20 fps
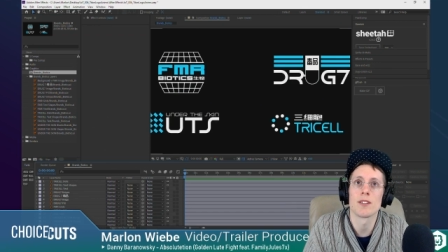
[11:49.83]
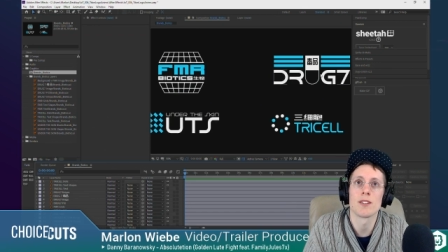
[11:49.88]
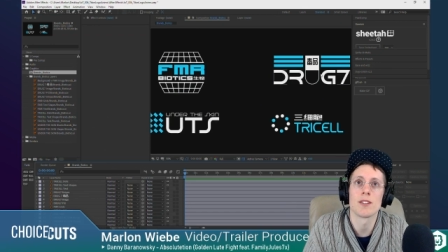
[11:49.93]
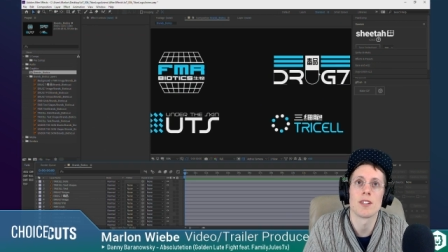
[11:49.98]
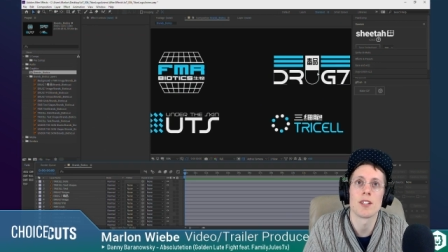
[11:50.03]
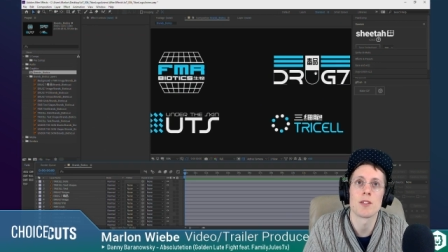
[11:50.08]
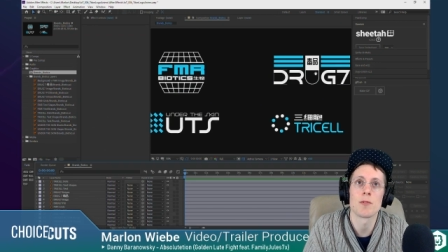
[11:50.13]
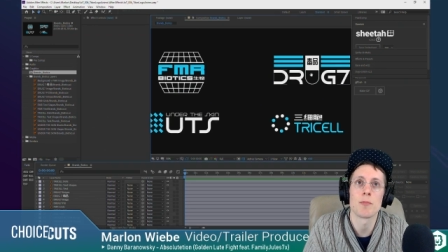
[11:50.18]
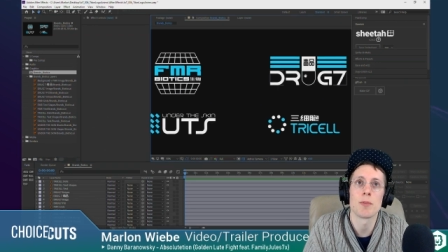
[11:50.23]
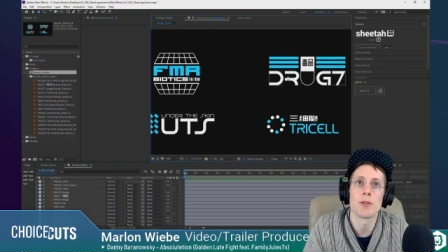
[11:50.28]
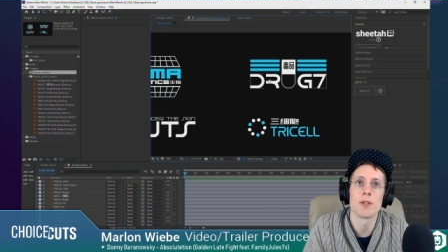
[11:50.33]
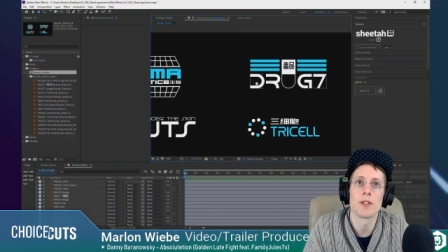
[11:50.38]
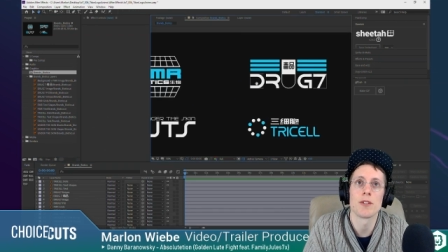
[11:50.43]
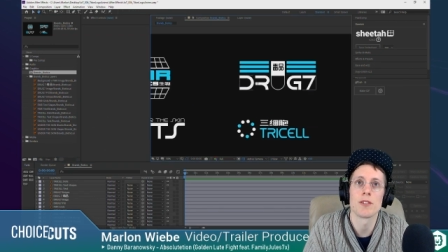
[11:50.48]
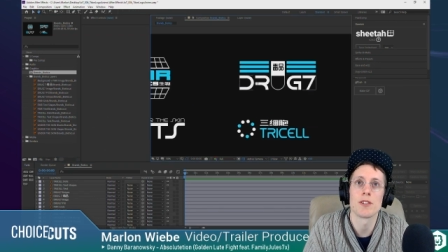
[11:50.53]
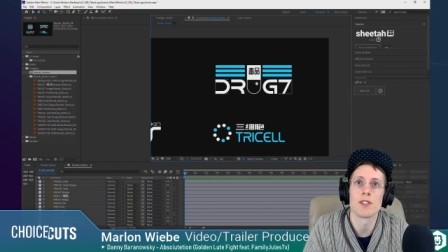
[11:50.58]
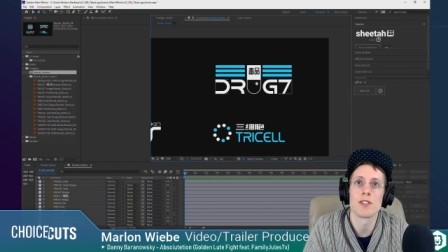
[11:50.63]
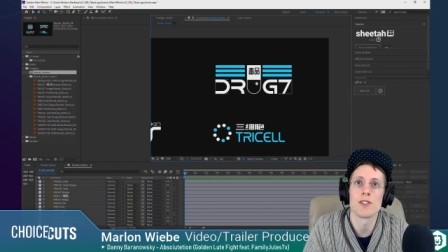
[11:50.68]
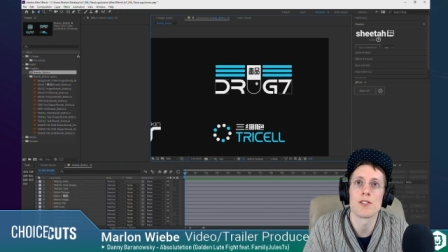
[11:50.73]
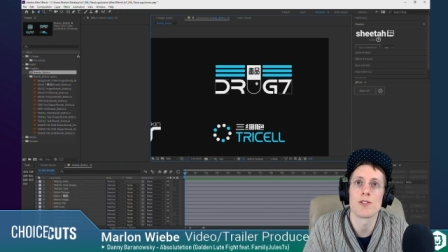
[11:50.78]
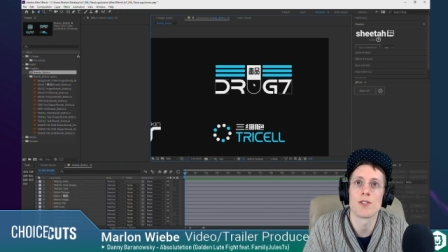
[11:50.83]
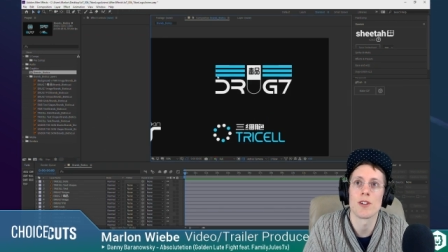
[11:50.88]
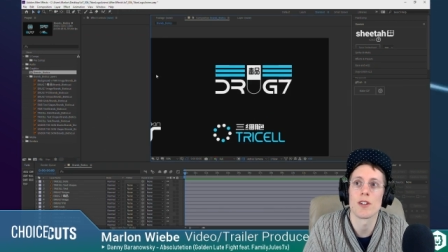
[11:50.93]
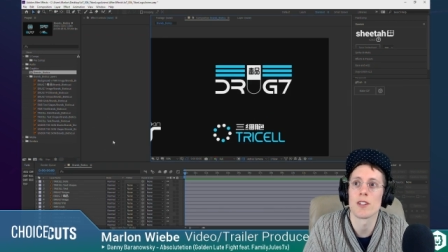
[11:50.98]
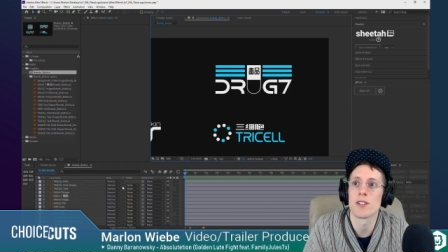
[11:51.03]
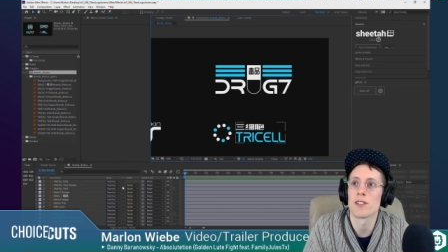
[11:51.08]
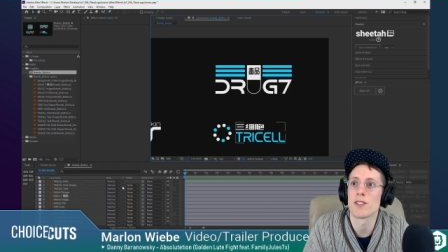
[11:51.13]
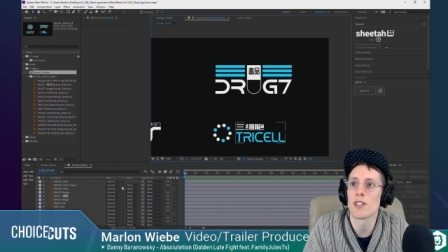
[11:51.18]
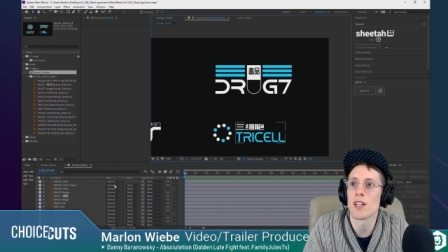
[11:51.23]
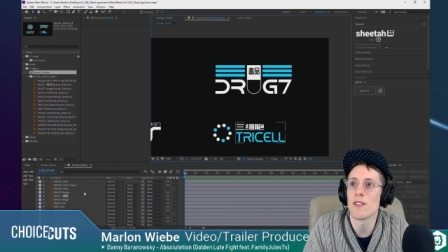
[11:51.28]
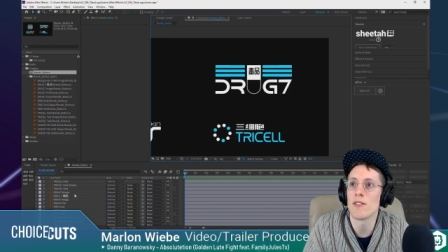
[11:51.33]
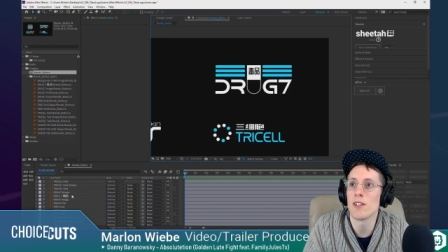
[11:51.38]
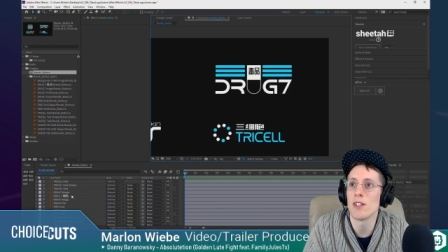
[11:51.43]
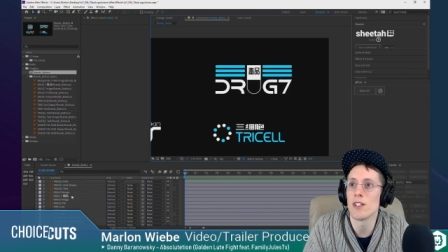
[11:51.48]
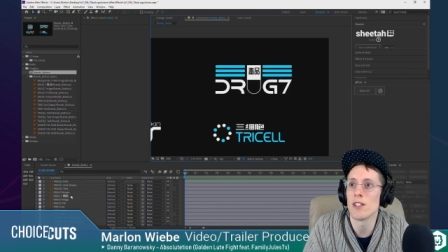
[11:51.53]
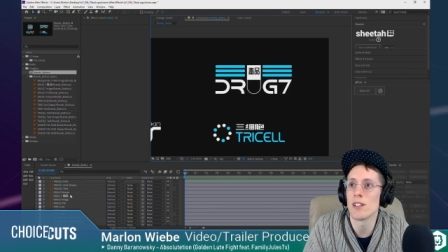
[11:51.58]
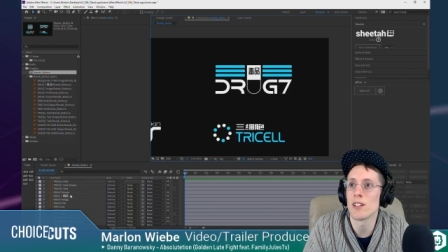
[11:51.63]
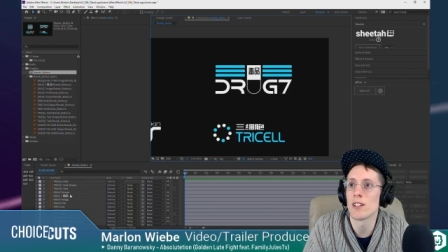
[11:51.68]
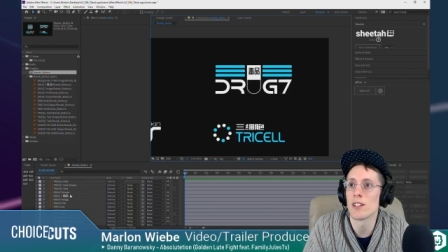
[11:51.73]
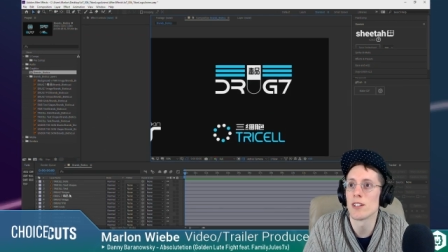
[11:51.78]
let's pull out this drug
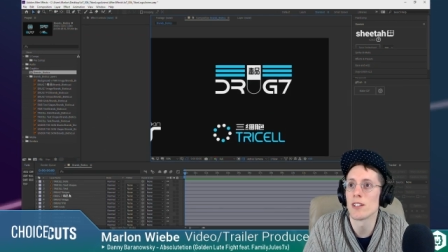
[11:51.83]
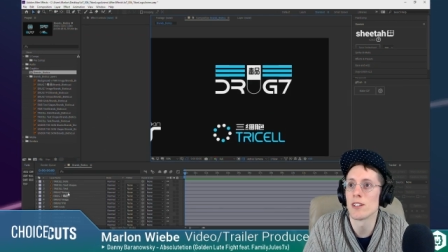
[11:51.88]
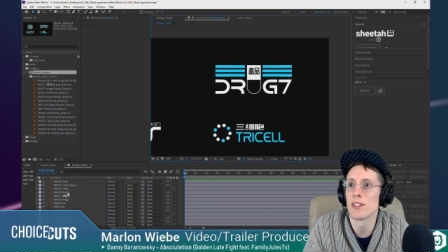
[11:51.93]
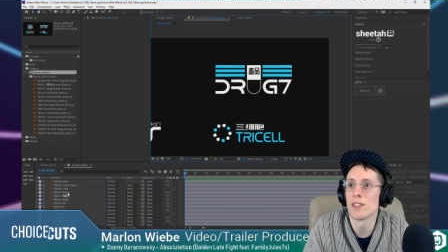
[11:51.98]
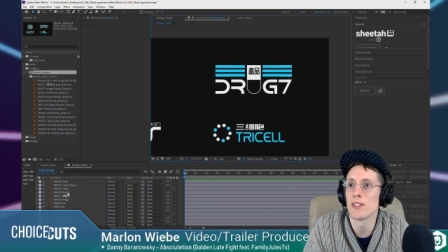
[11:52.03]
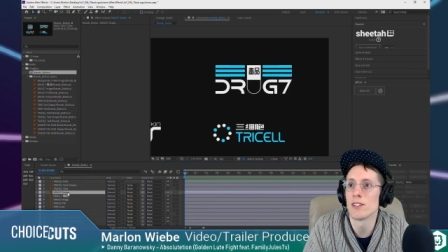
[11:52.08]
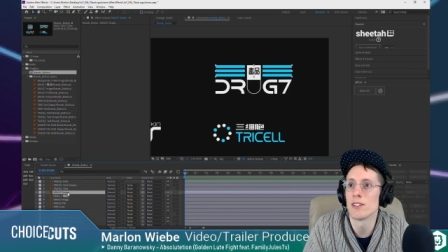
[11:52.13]
7 here.